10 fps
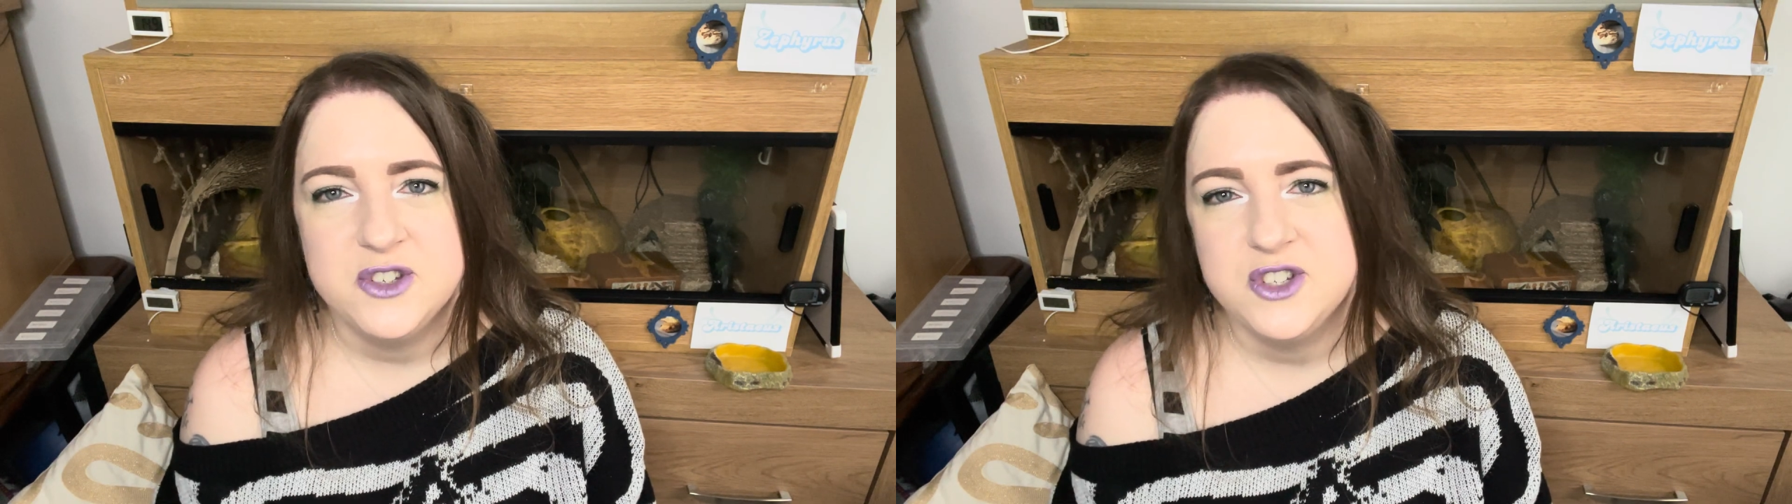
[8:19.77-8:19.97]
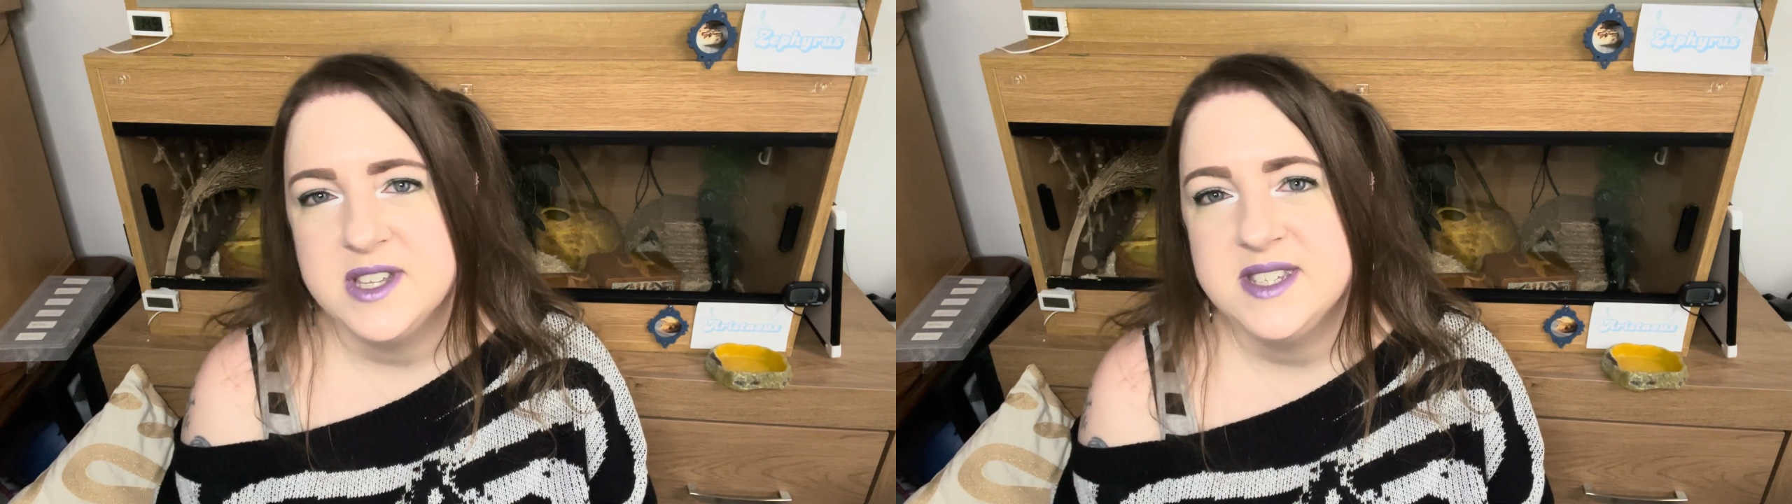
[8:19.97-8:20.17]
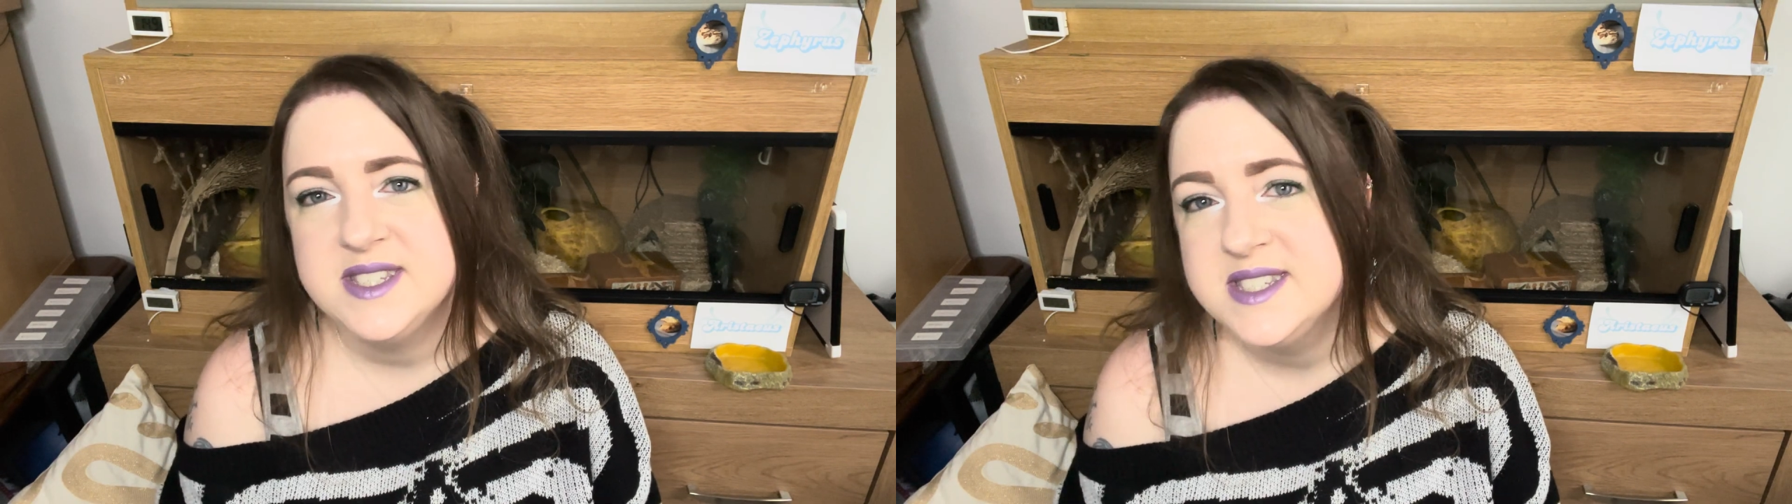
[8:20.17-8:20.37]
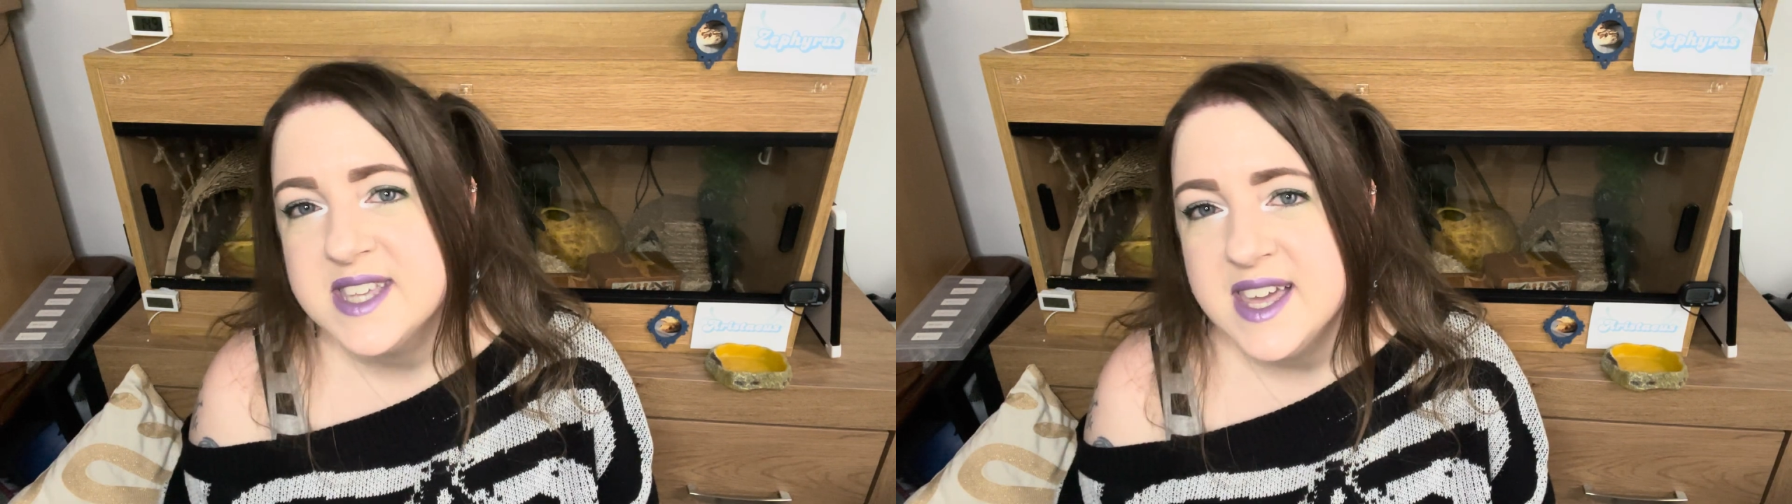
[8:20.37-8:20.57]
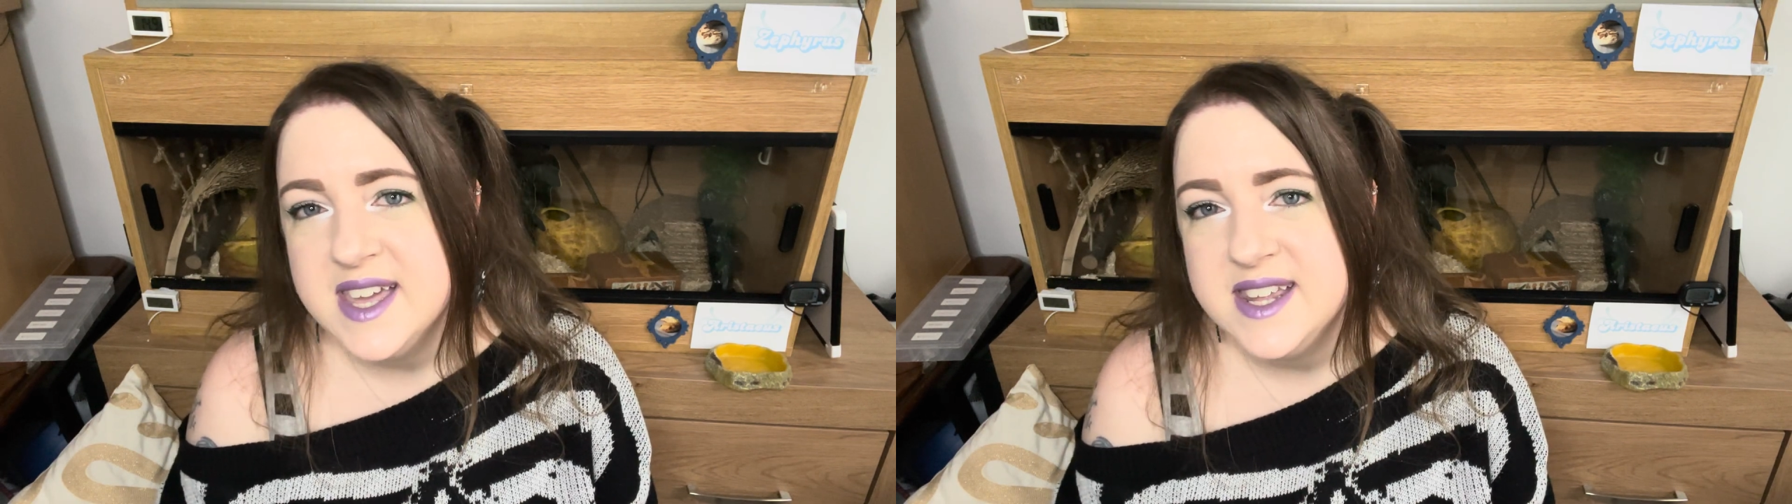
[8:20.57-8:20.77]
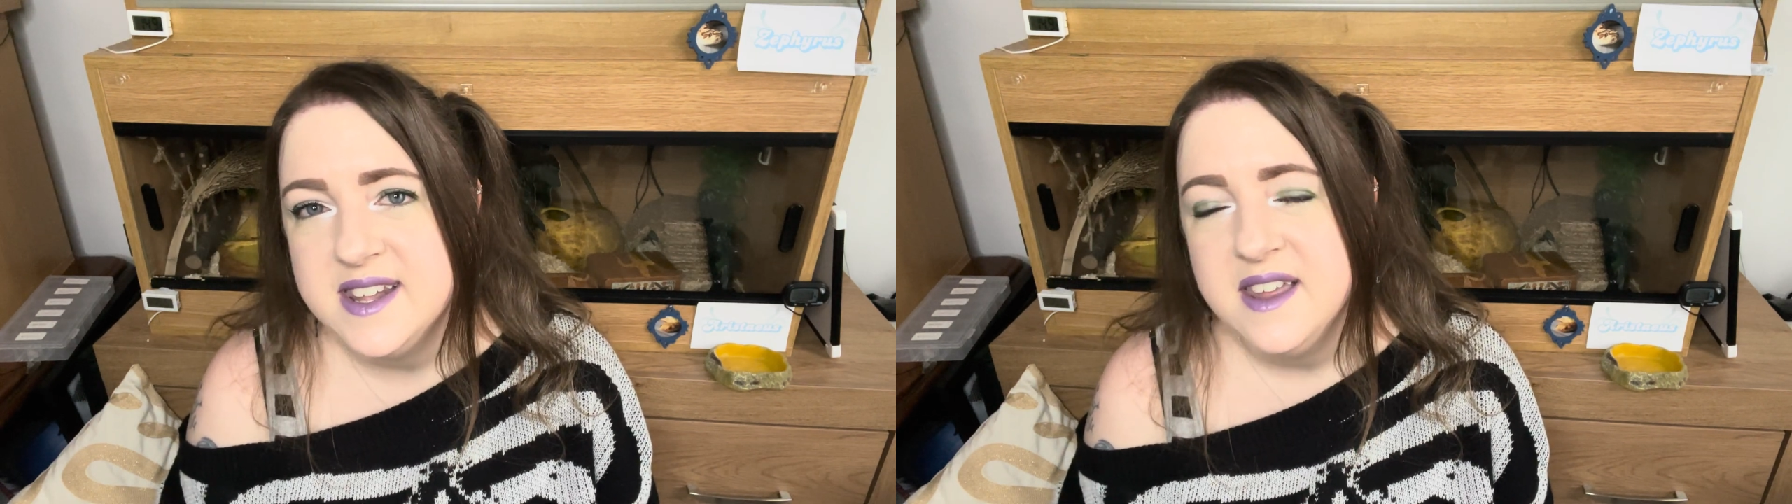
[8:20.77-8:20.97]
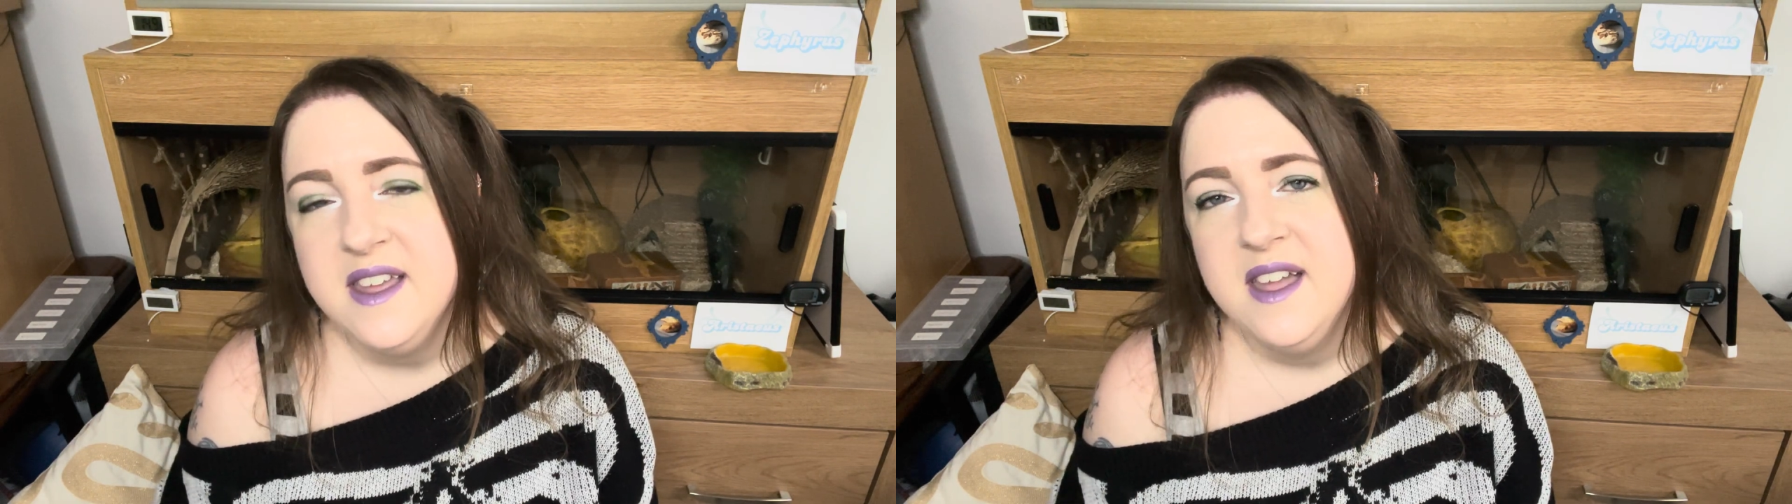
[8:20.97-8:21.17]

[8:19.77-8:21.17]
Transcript: shed his skin.